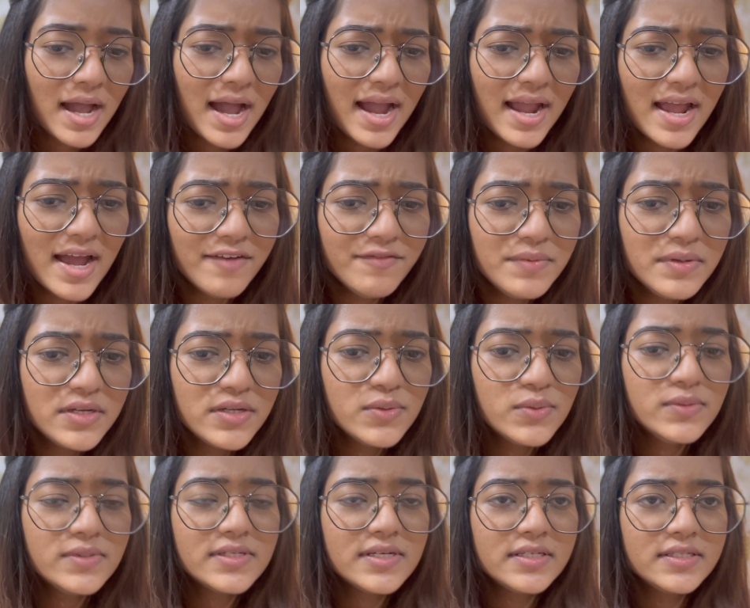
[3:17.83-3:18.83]
I have been
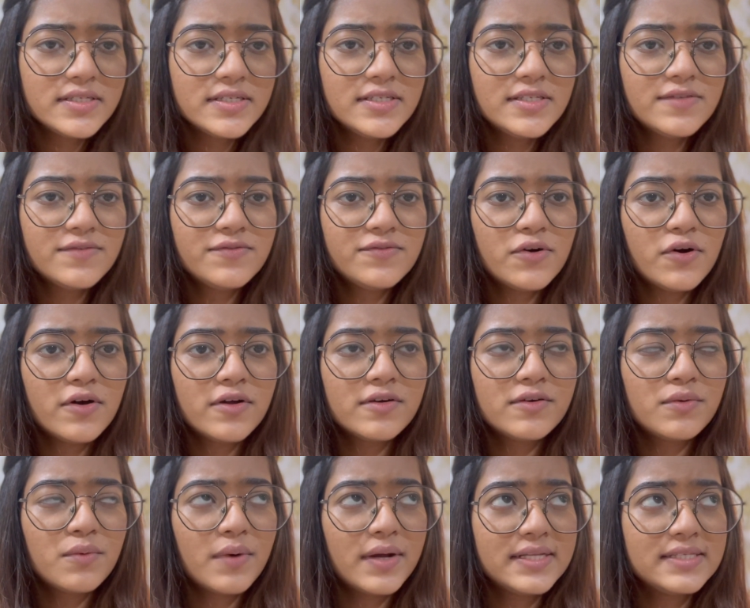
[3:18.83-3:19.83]
using this for
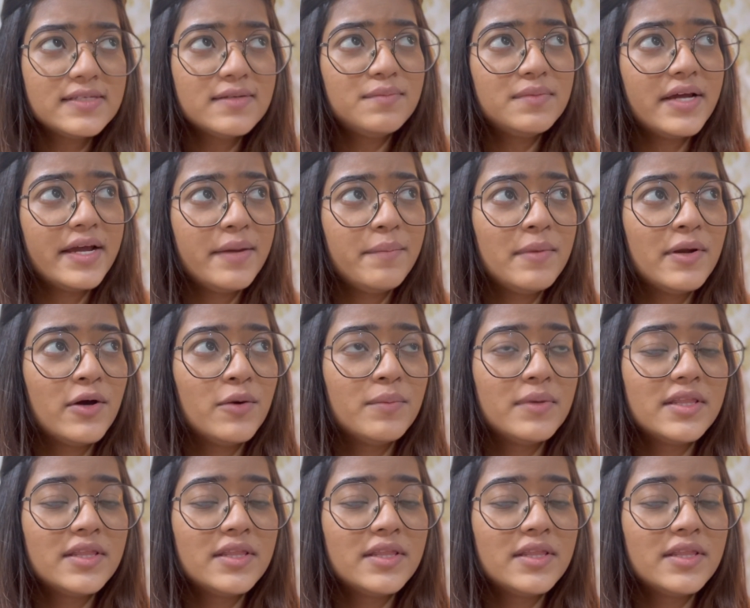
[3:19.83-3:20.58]
quite some time now.